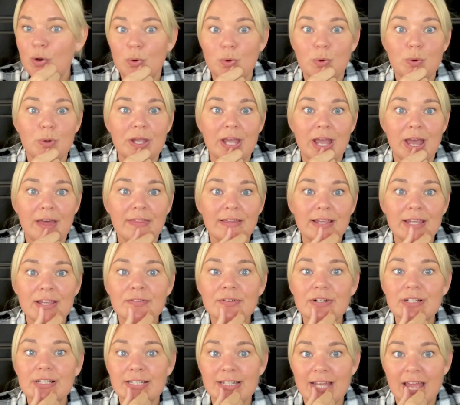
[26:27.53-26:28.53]
Oh yeah, the
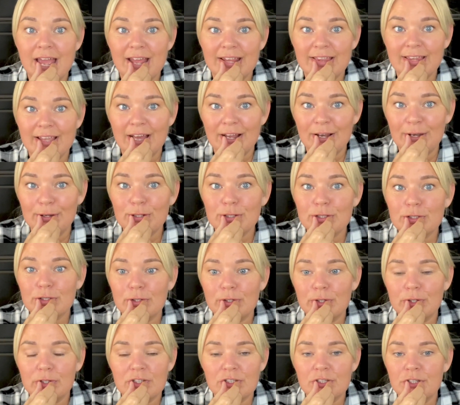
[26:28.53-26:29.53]
Evil Dead, that looks
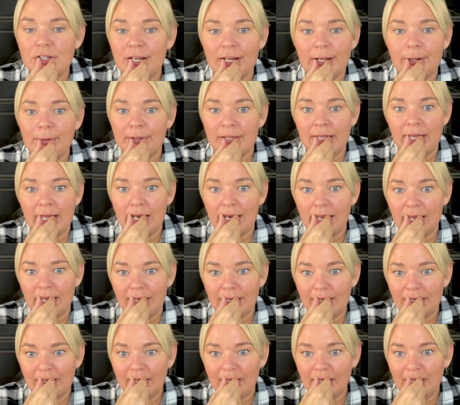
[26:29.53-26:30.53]
good. It's not out yet,
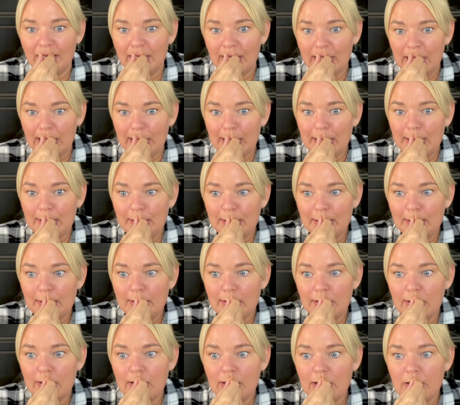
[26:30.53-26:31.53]
like.
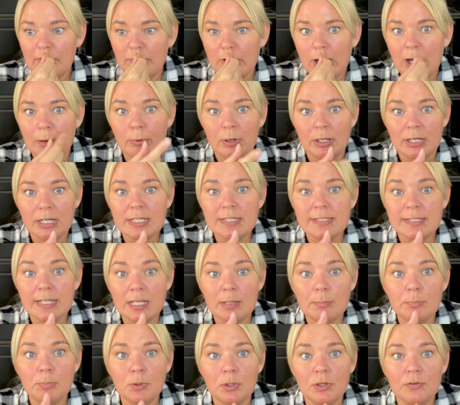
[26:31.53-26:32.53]
I want to
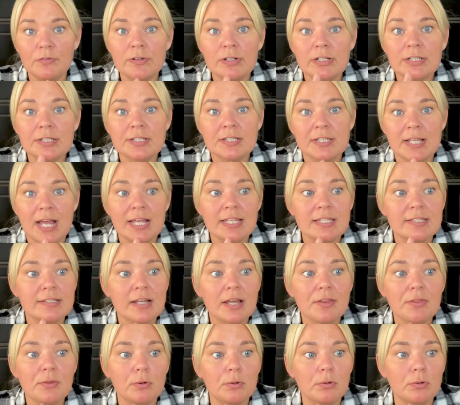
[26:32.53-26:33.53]
say Beautiful
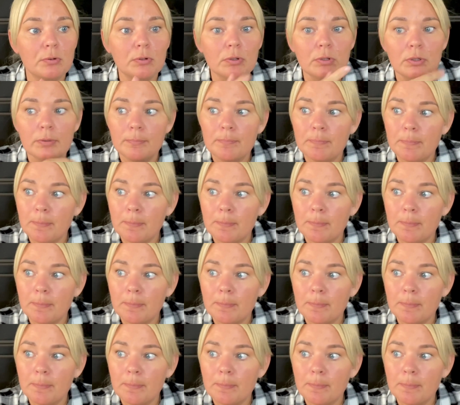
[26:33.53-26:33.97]
Disaster though.